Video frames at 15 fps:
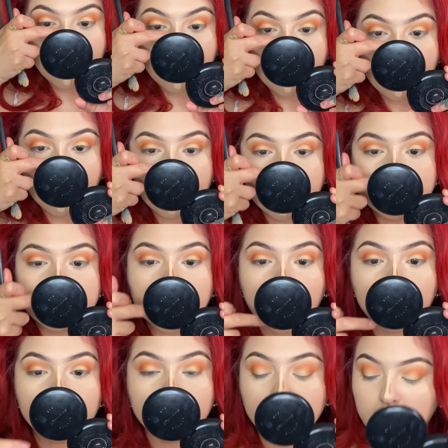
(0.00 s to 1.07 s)
and down.
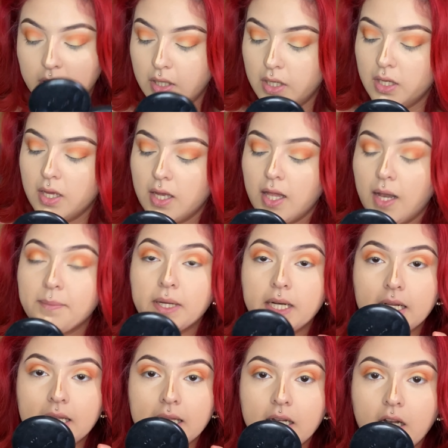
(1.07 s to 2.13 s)
I'm gonna
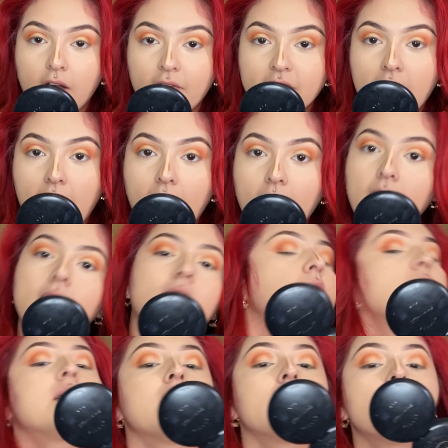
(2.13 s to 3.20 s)
clean off that
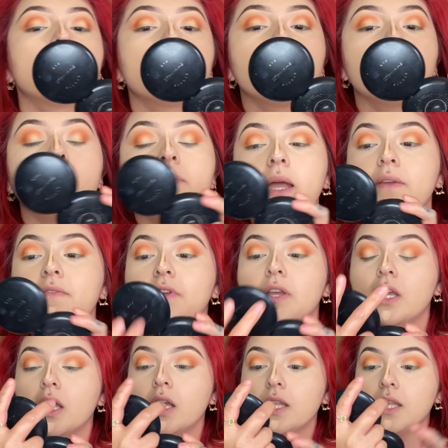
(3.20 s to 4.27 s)
from my
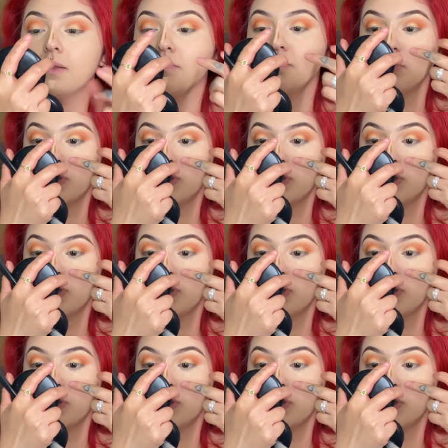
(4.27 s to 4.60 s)
finger, and then